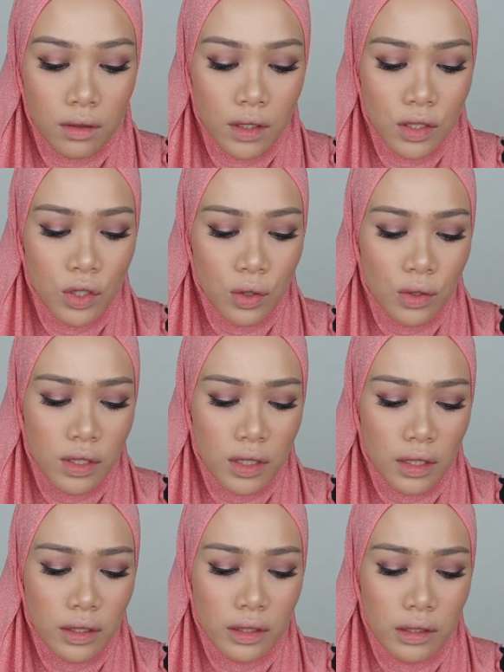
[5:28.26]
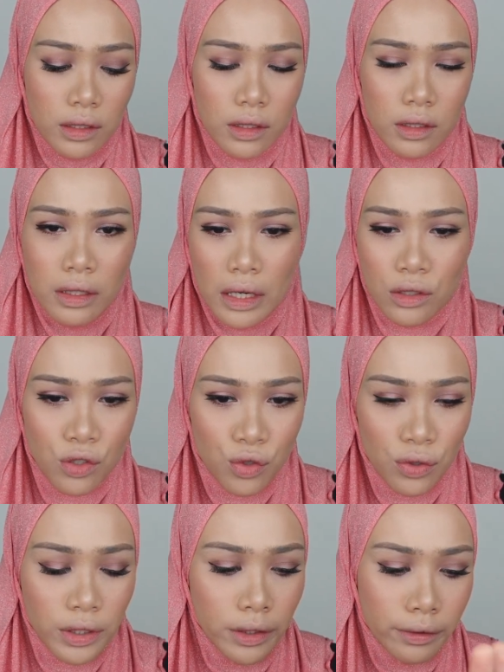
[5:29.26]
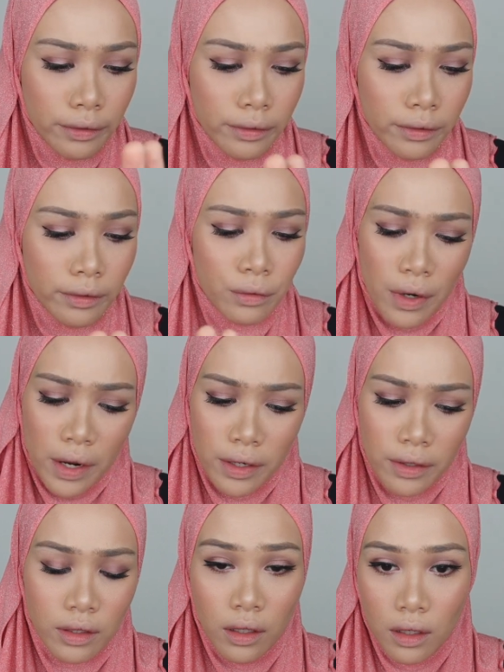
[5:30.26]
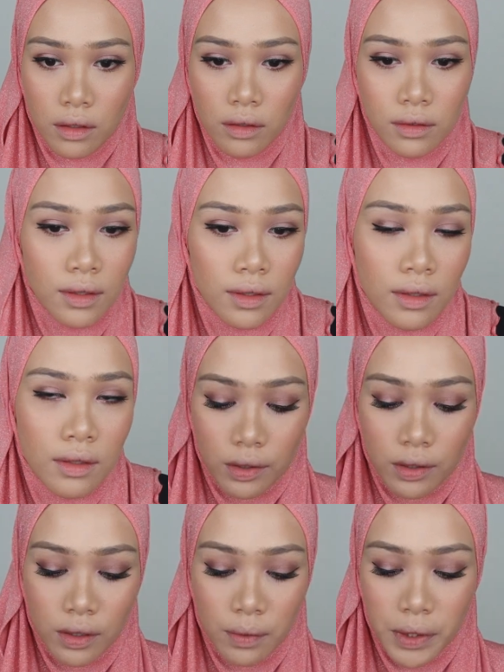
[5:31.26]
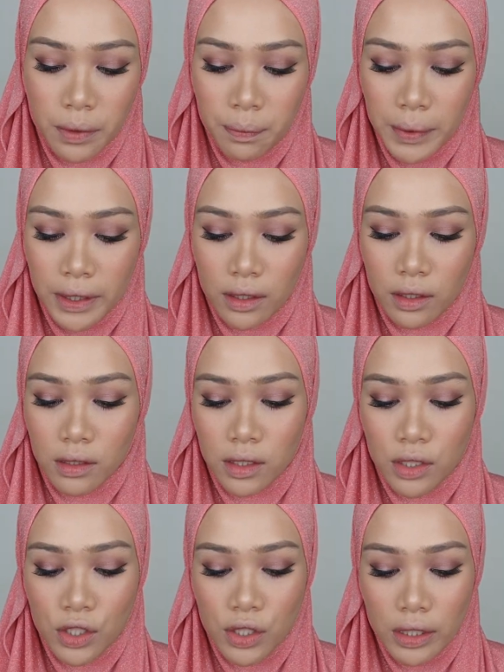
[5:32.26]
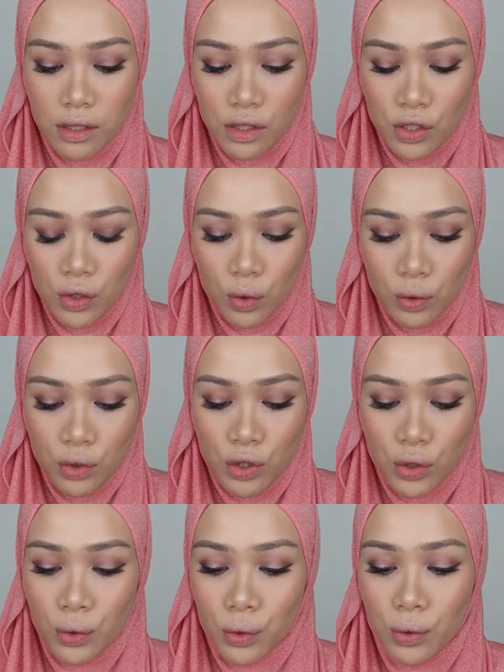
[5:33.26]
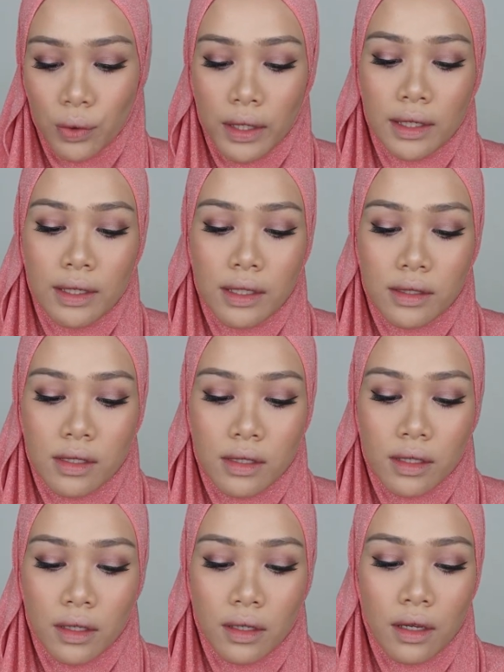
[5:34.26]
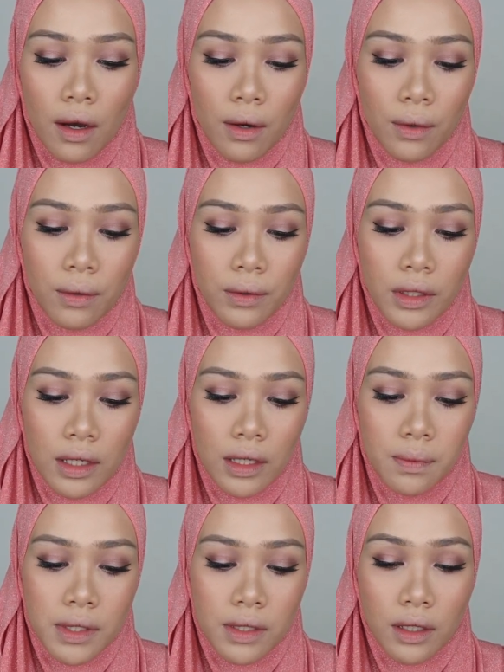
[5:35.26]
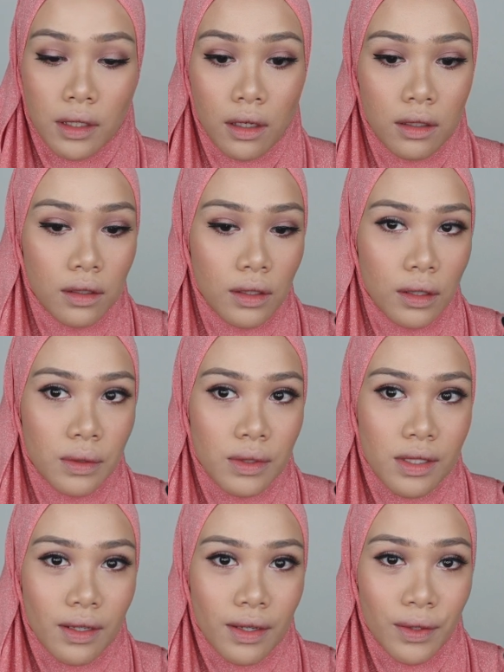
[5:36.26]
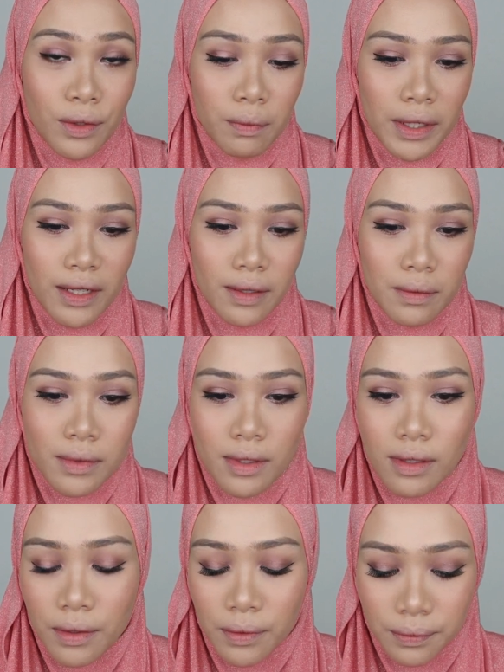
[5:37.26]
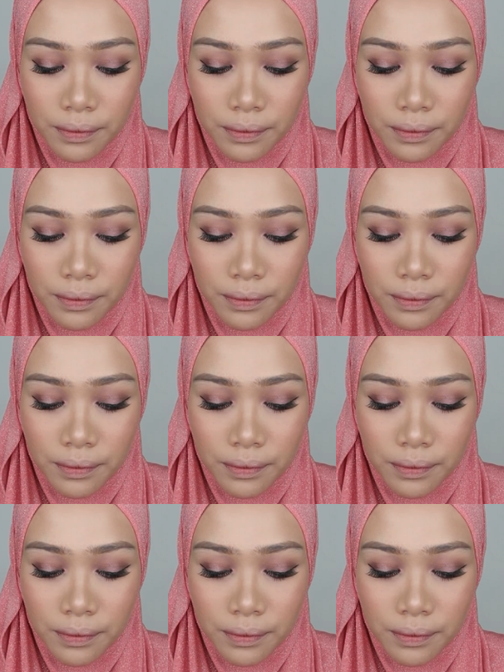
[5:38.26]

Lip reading: This looks like tangerine red color. I'm gonna pick the shade 02 and let's see how the lipstick color looks like on my lips.